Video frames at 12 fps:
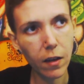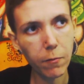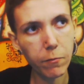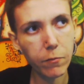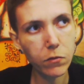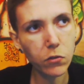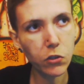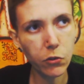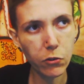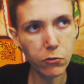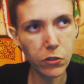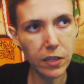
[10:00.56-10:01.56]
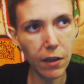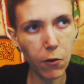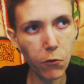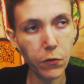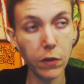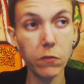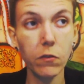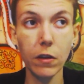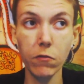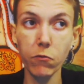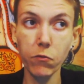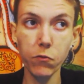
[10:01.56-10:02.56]
to yourself
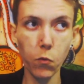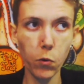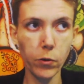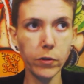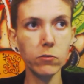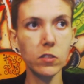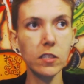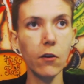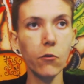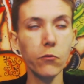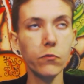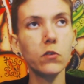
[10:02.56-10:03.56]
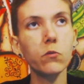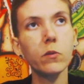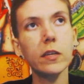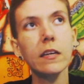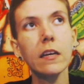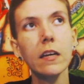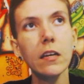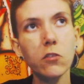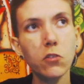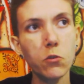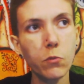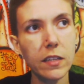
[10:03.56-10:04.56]
and for yourself, doing
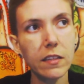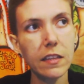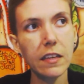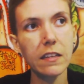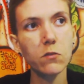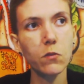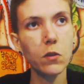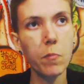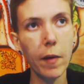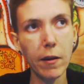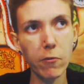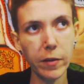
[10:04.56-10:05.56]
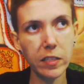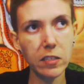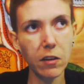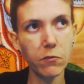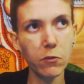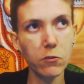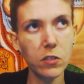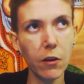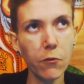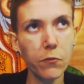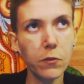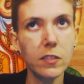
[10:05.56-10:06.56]
things for the betterment of
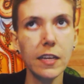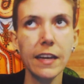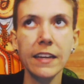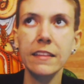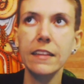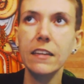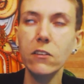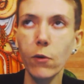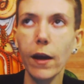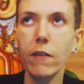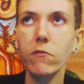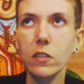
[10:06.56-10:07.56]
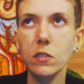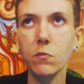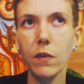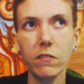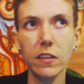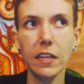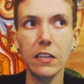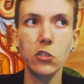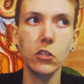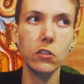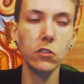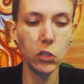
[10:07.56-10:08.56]
yourself. They're saying, and then you have this
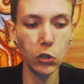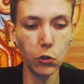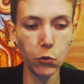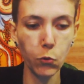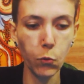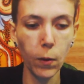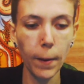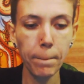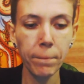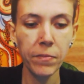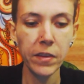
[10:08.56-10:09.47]
foundation too.